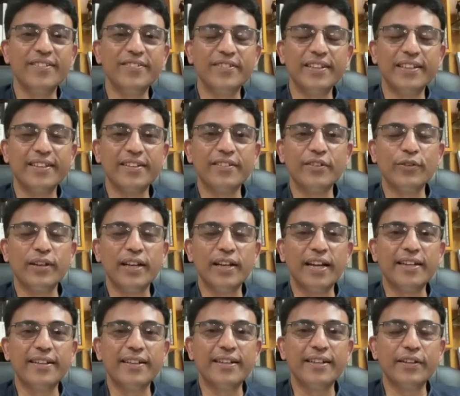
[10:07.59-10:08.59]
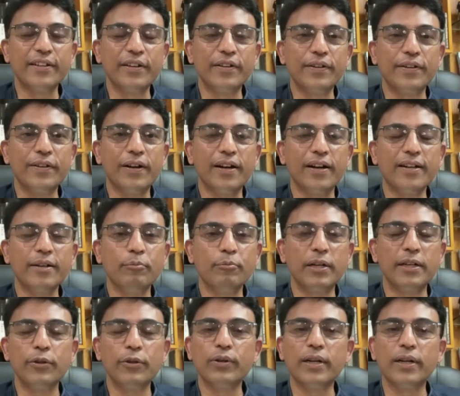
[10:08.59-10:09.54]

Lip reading: whether you liked it or not, but you